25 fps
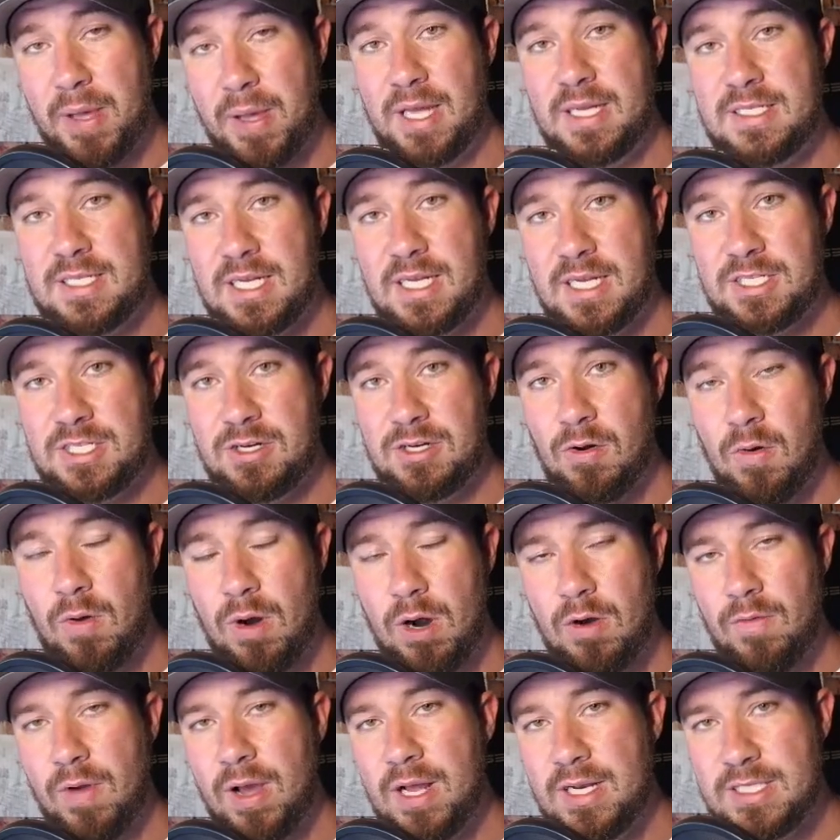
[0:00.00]
a pen tester
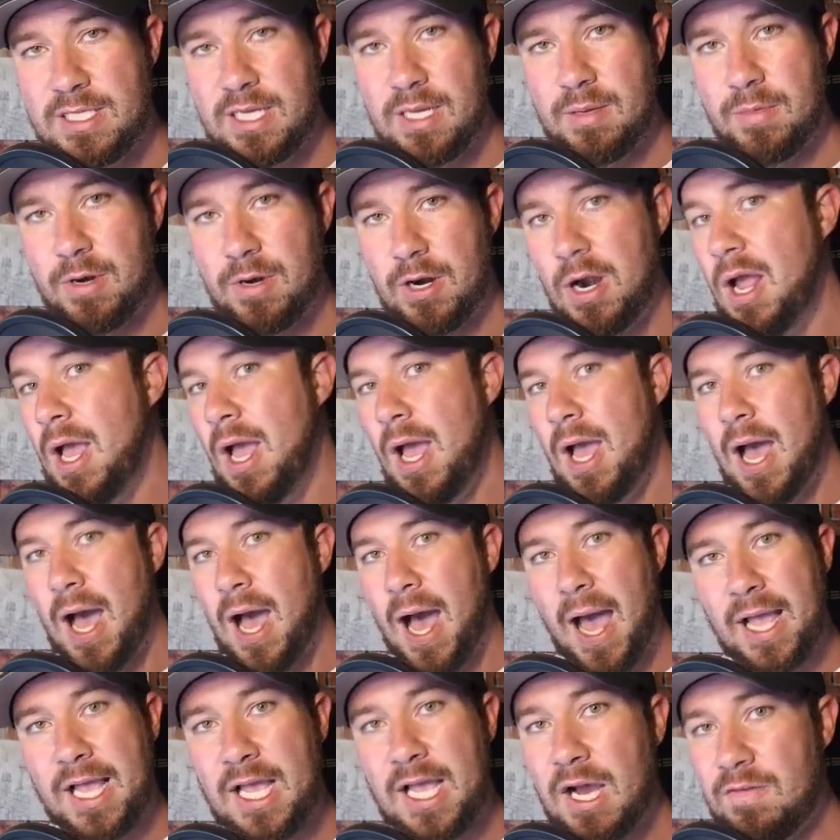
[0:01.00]
or a red teamer.
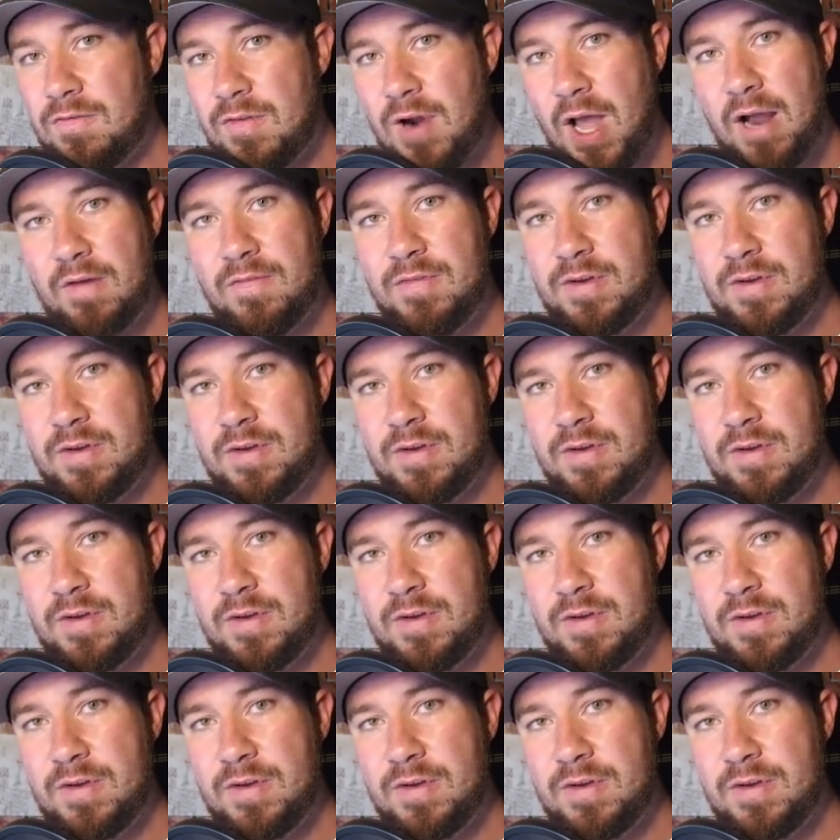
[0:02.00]
I cover